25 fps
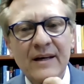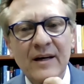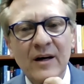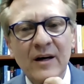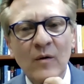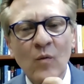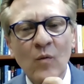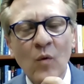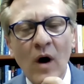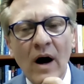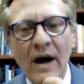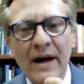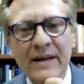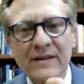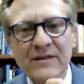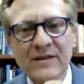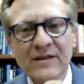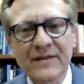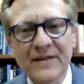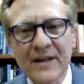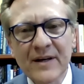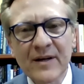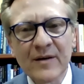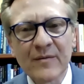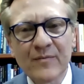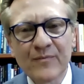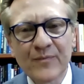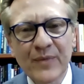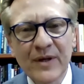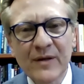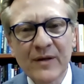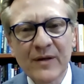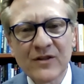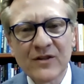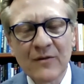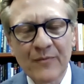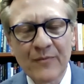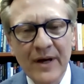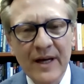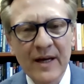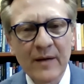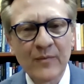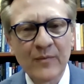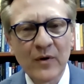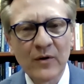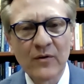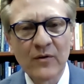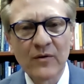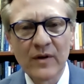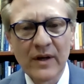um, why is it that a piece of
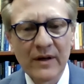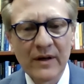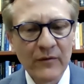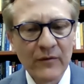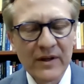paper